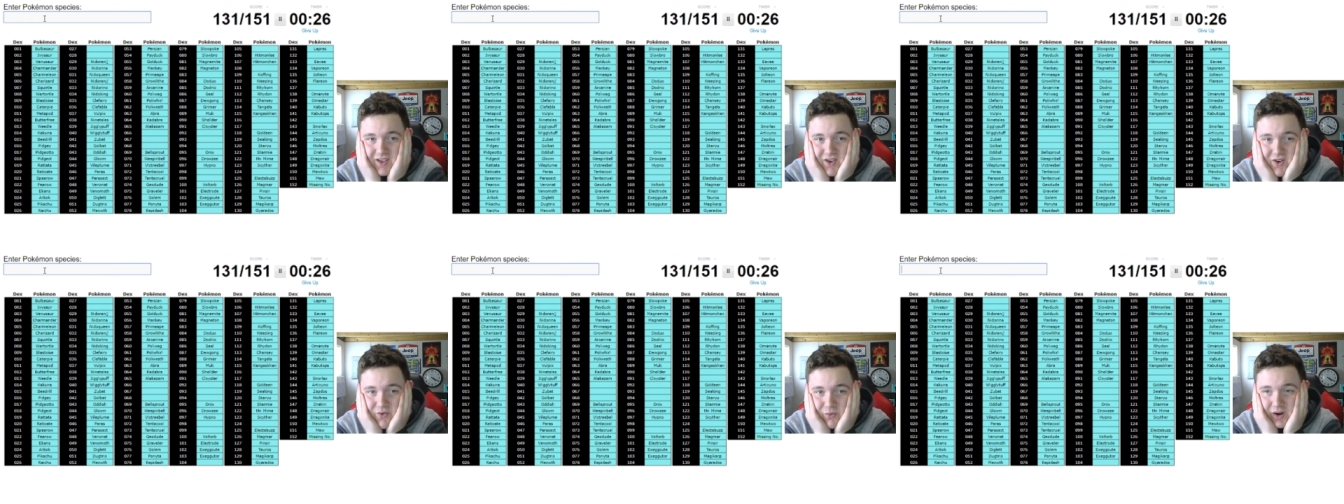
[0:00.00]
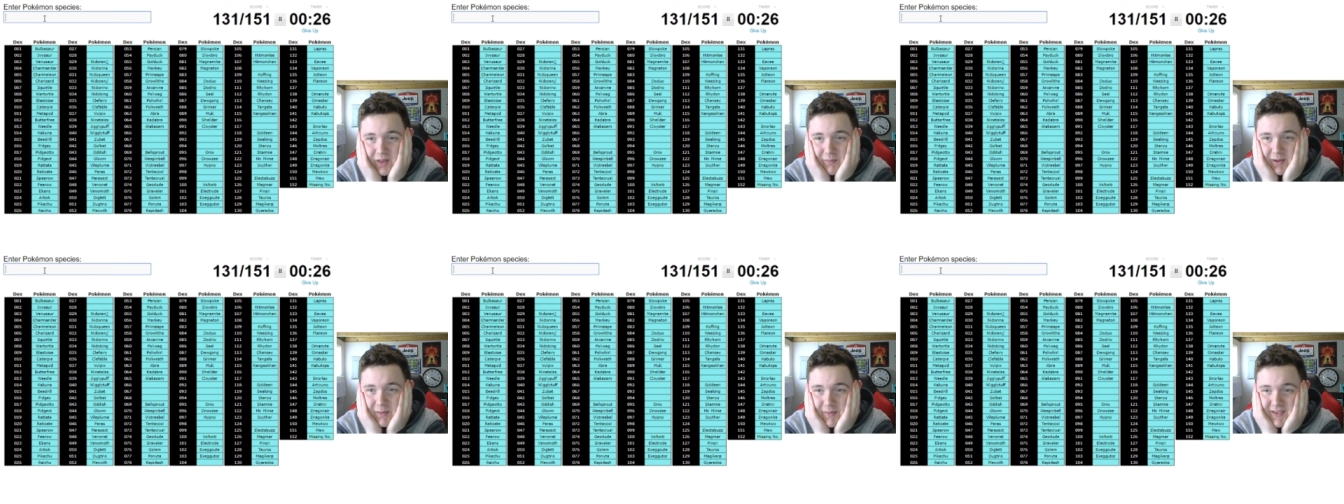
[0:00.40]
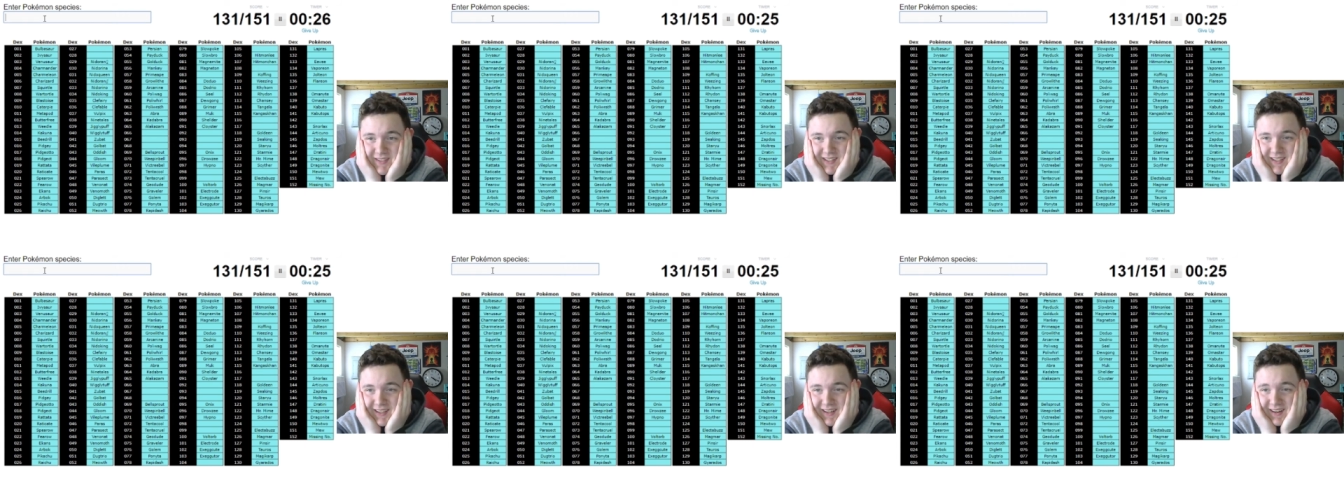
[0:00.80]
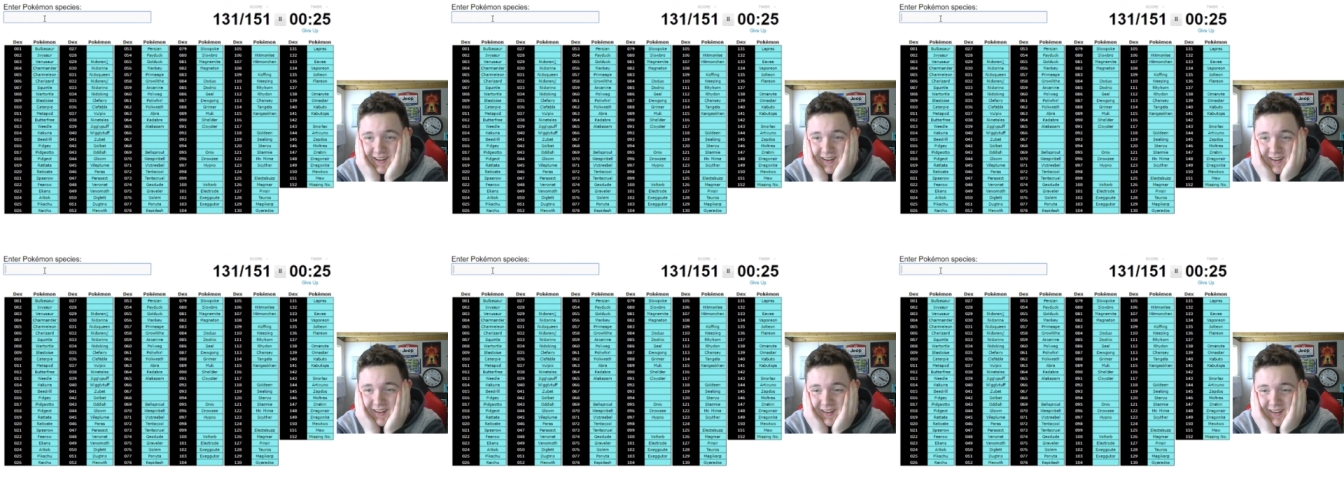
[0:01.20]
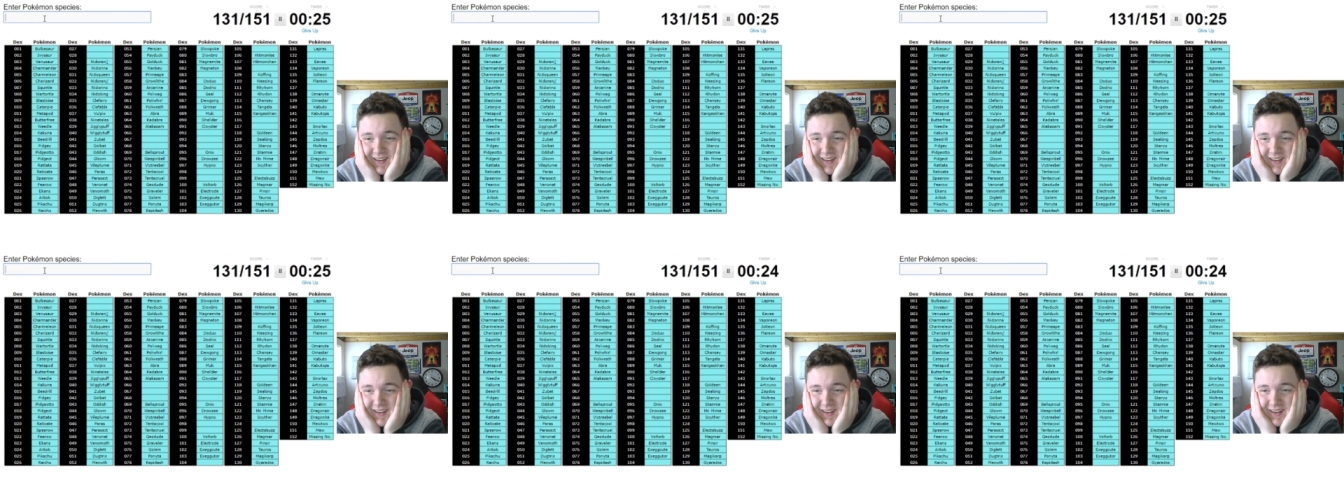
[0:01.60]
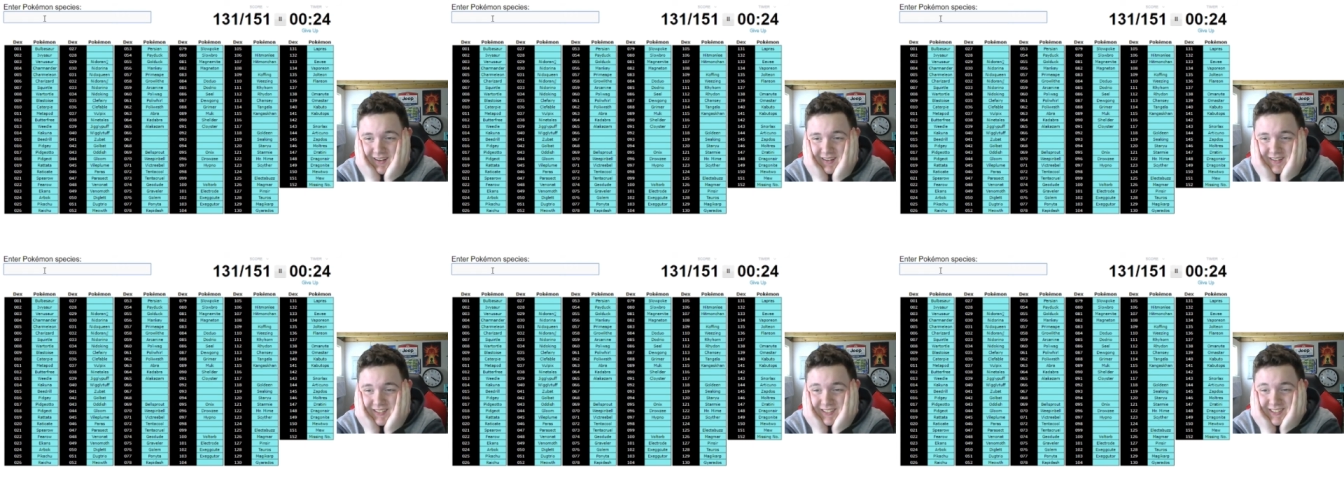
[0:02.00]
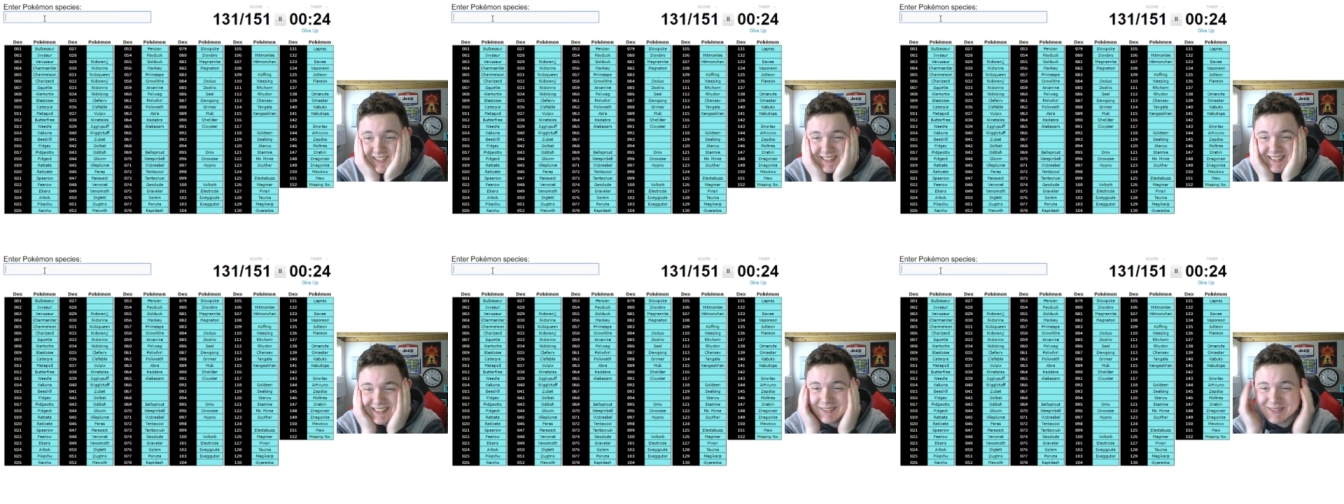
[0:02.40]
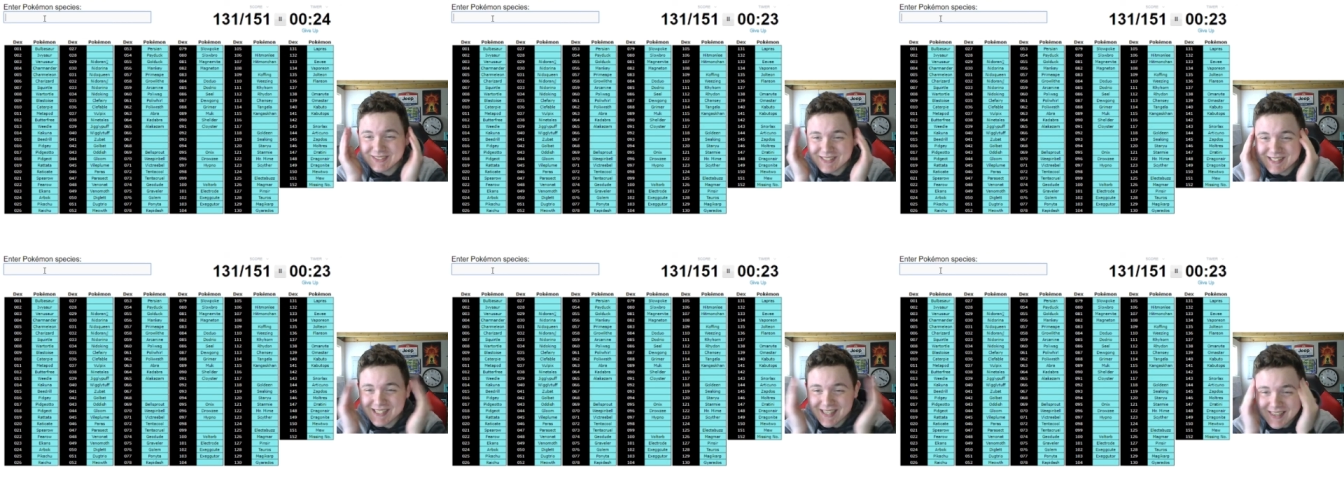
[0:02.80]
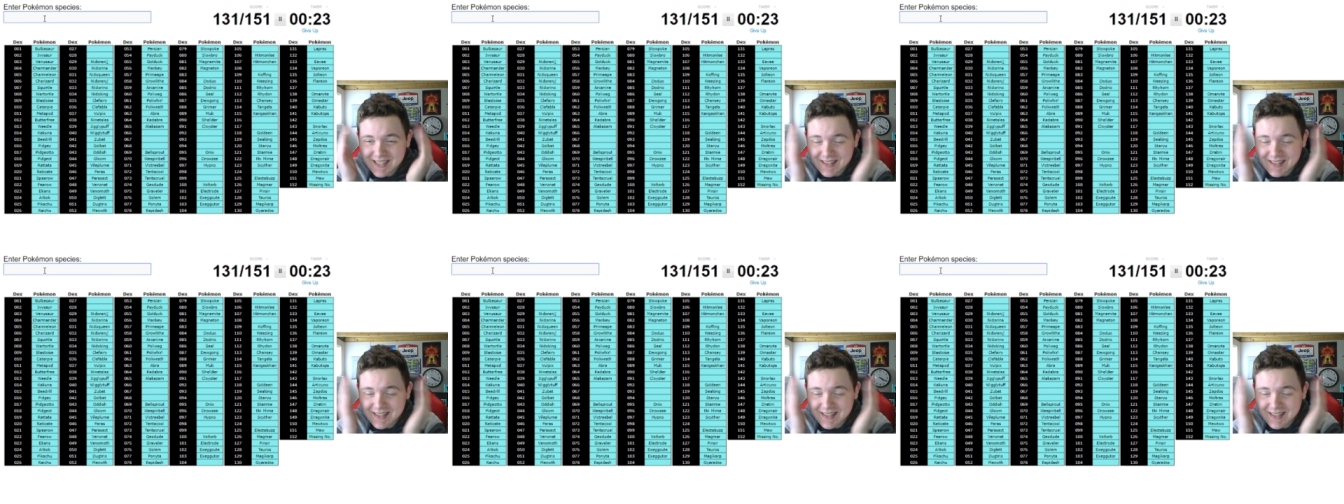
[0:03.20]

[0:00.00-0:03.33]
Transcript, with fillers: What am I missing? Oh, come on, think.